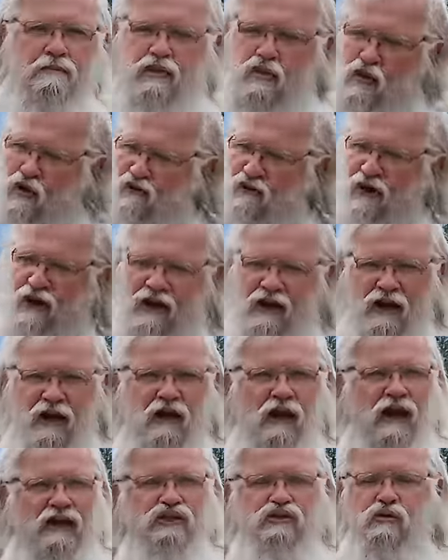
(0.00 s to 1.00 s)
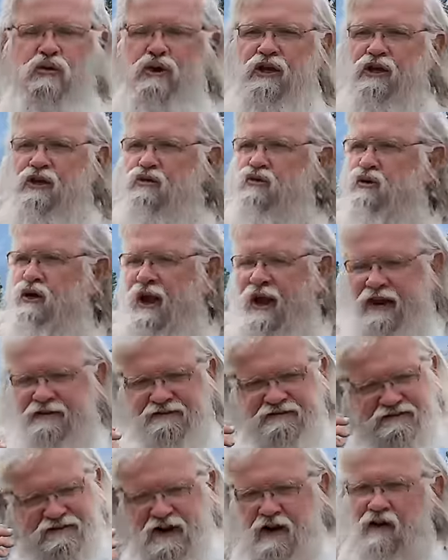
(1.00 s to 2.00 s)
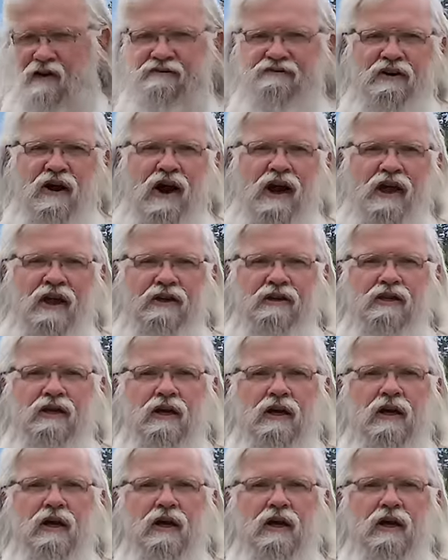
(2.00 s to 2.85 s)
prove it intellectually, you can't verify it.